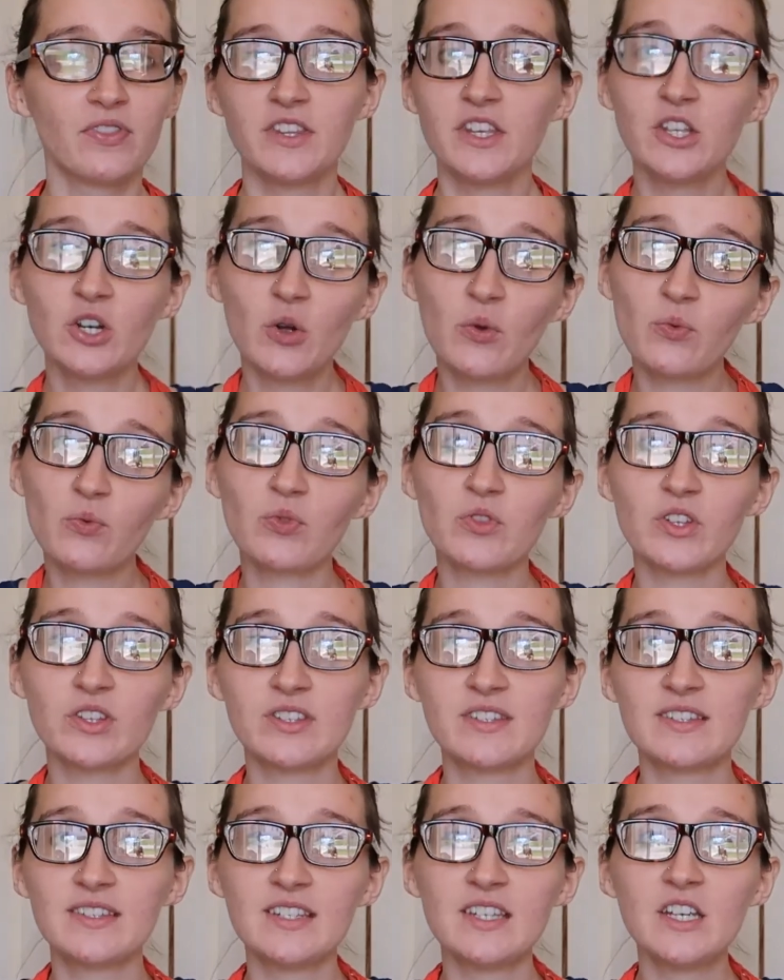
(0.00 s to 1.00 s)
You know,
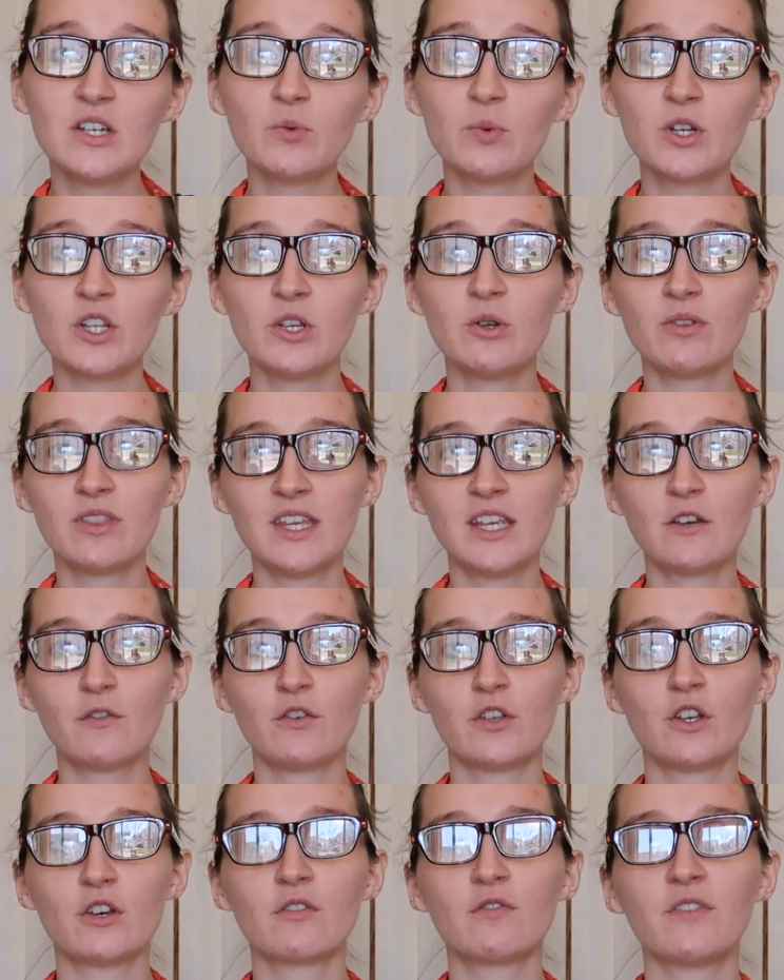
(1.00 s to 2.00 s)
see what you think
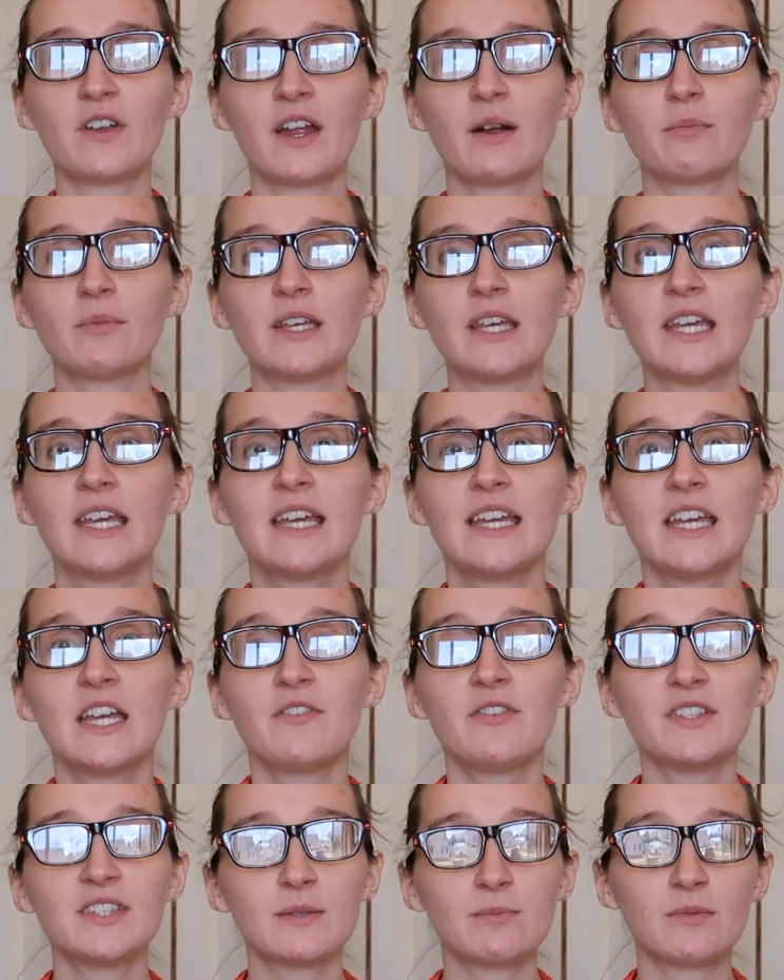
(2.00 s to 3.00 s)
for your family,
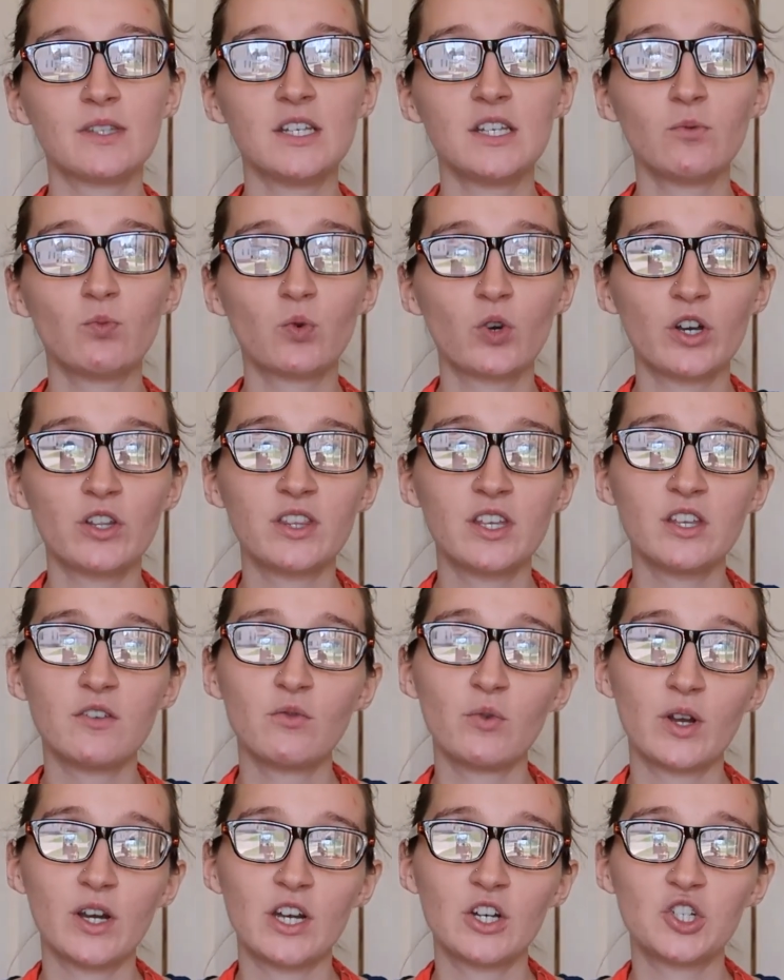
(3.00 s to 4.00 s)
if it's something worth it,
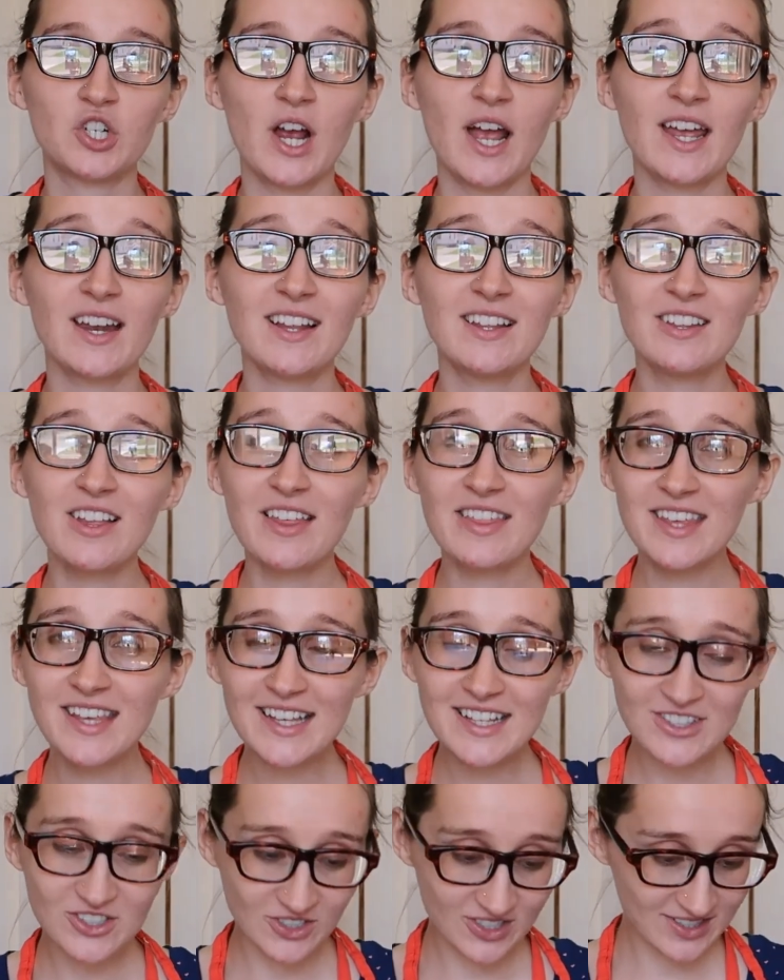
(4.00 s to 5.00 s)
if you want to try it. And I
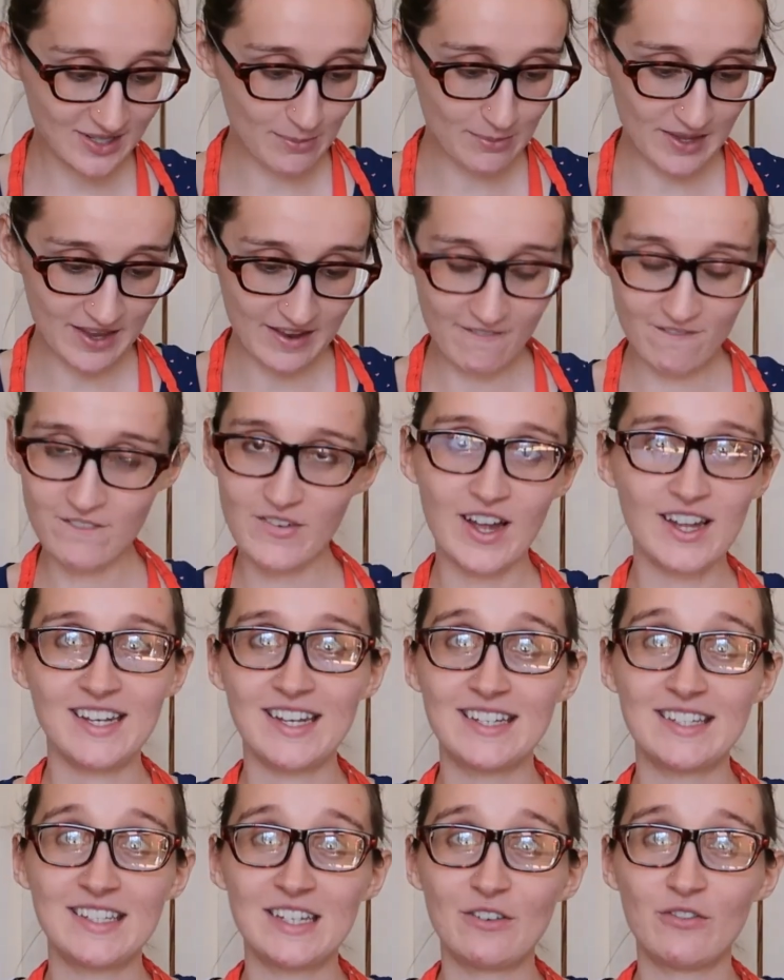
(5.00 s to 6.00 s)
think it's just something fun
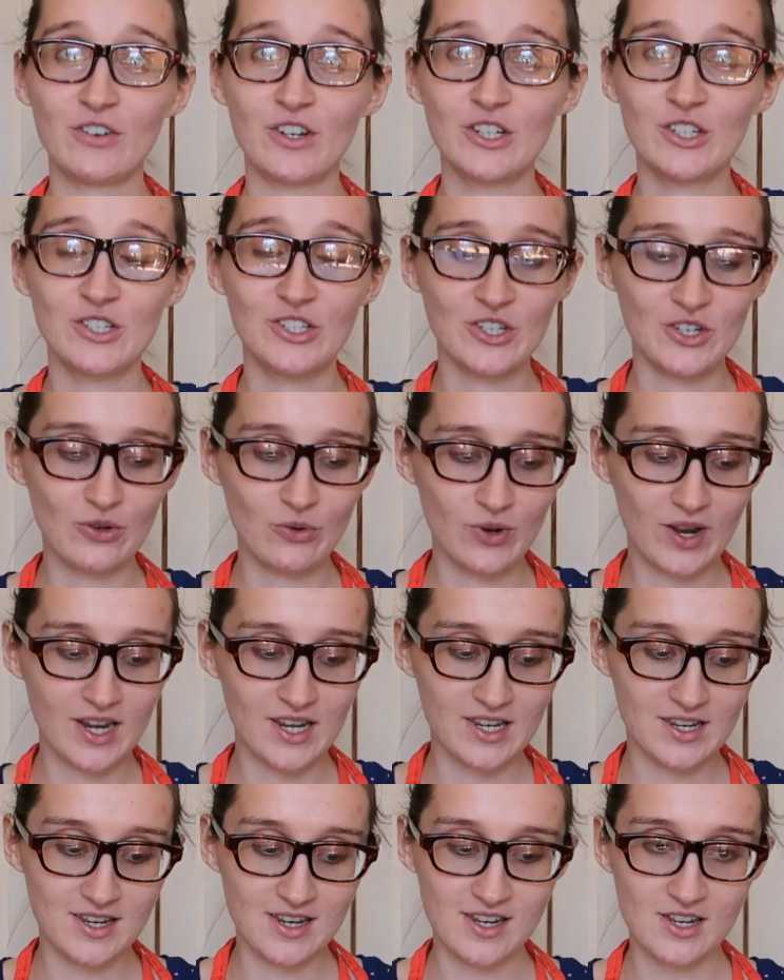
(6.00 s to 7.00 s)
and different too,
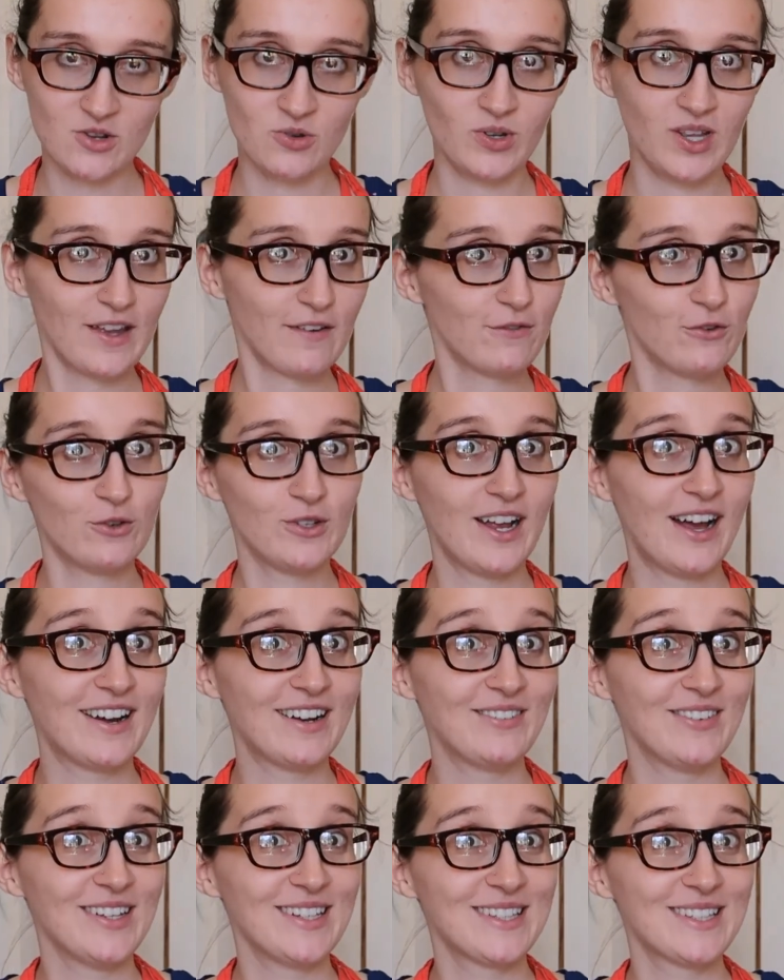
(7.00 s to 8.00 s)
and you get food
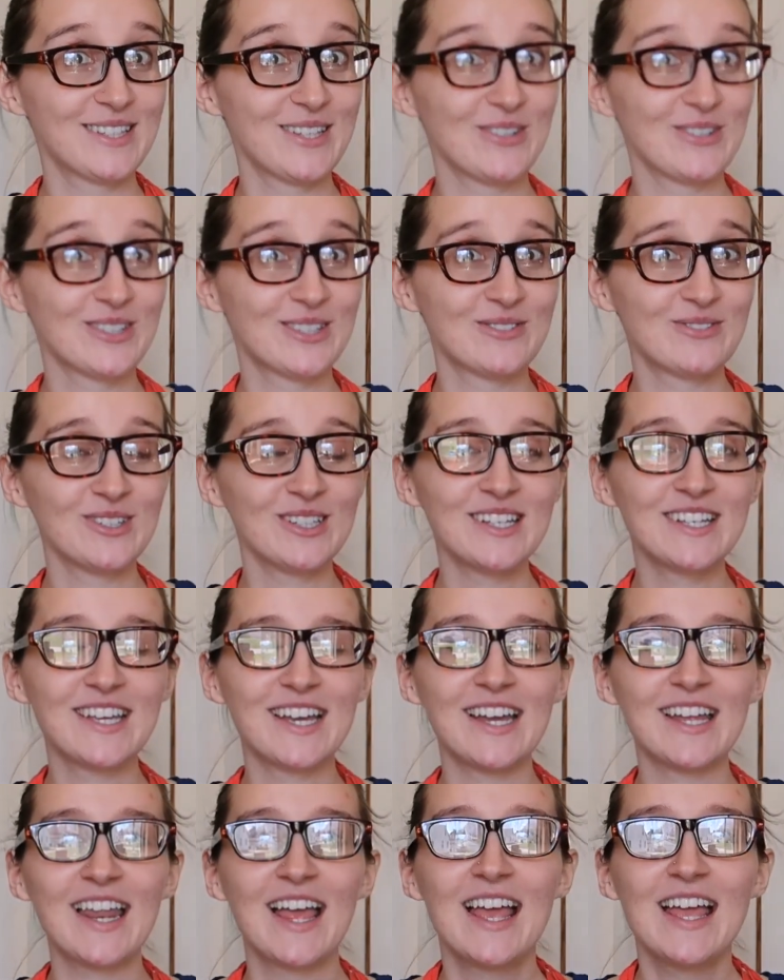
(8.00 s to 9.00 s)
out of it, so it's really
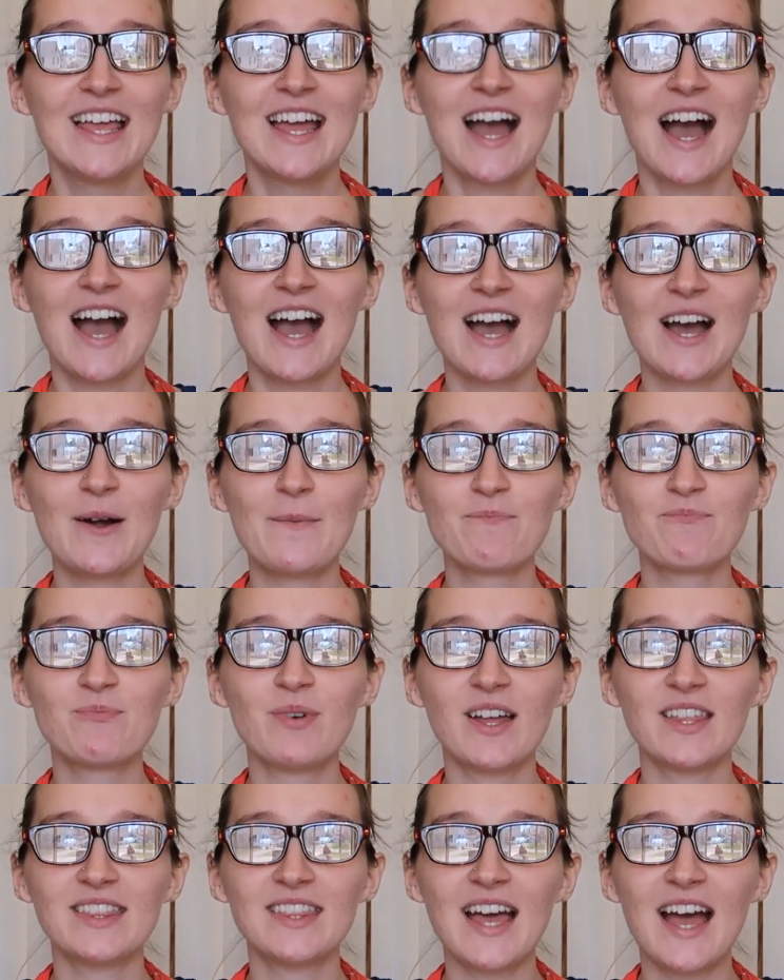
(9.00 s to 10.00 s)
good.
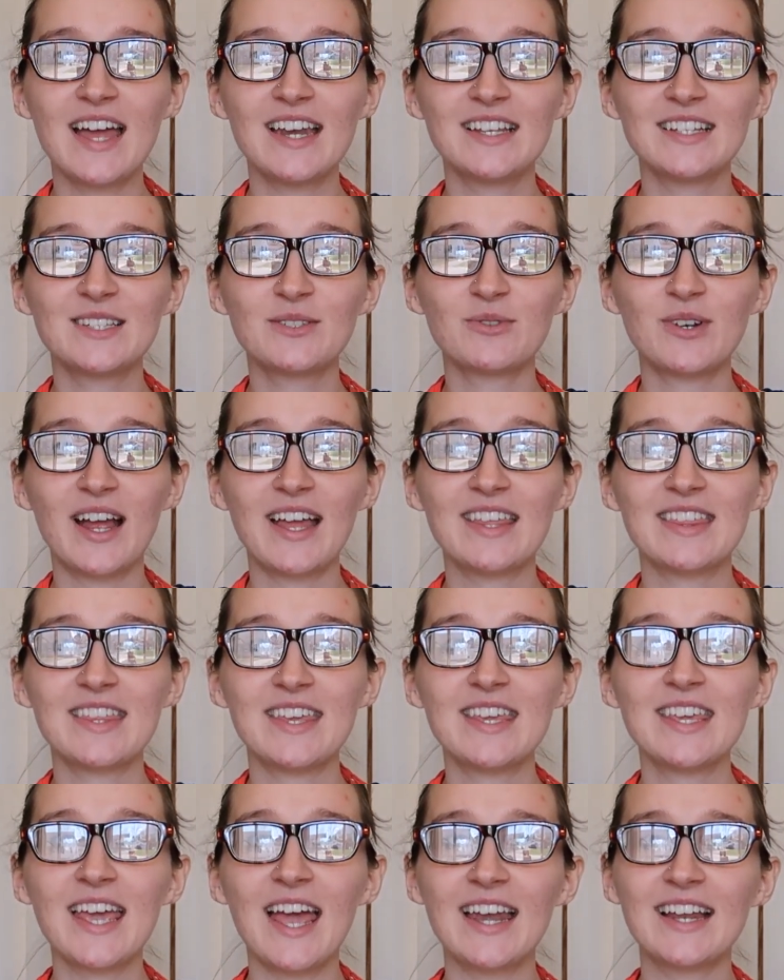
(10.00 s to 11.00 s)
But that is what I
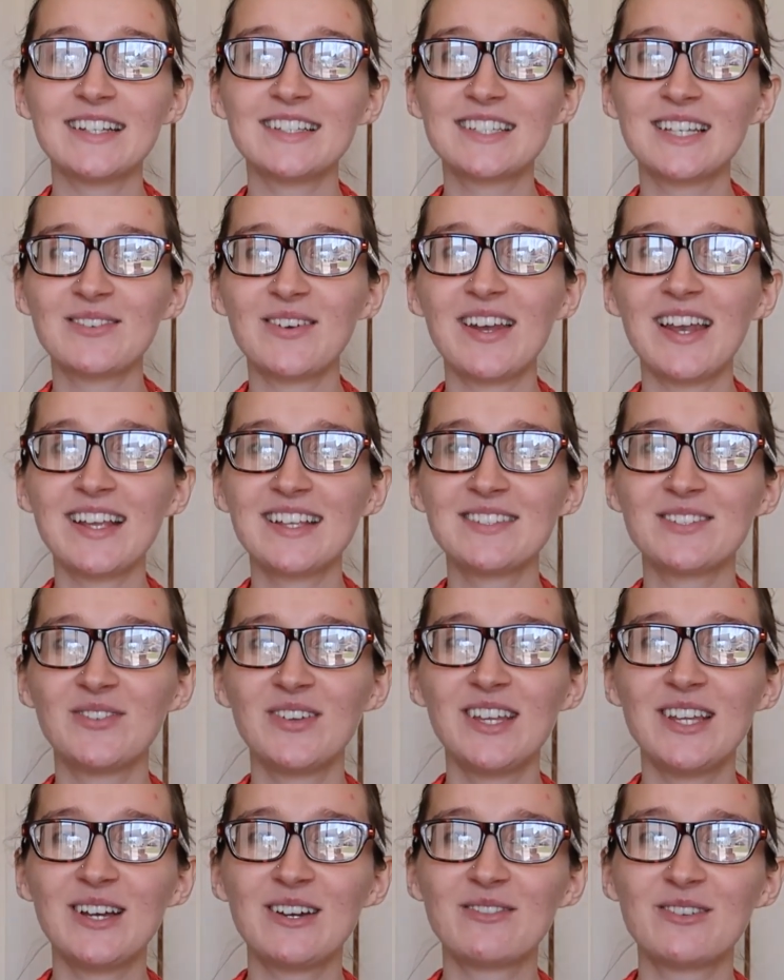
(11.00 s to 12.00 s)
think, and until my next
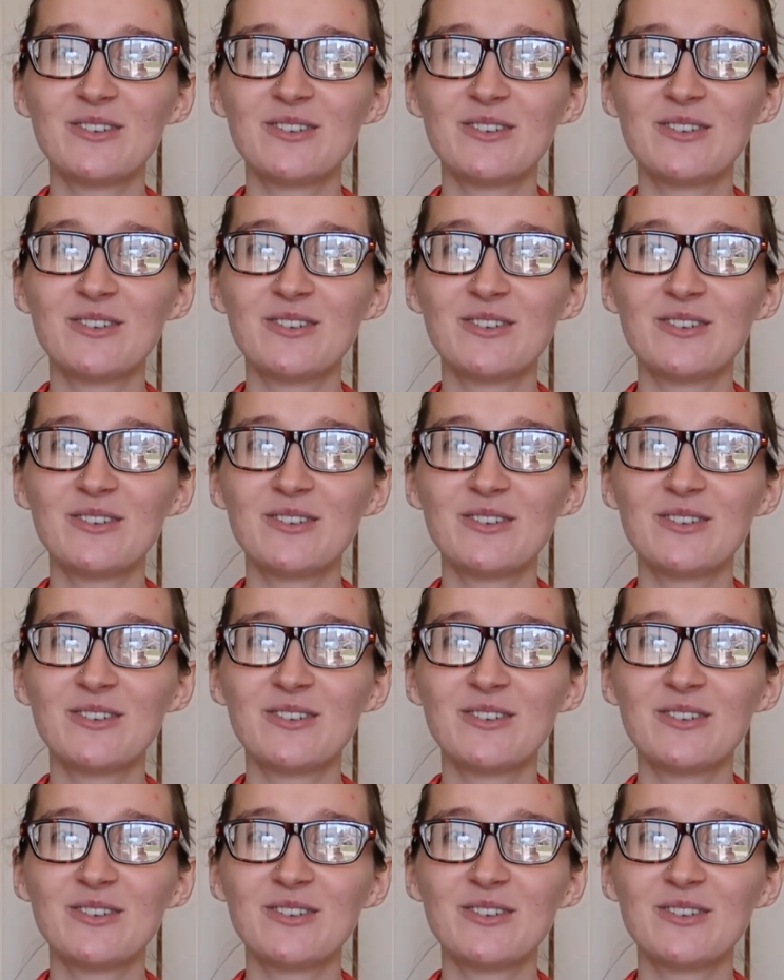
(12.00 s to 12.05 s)
video,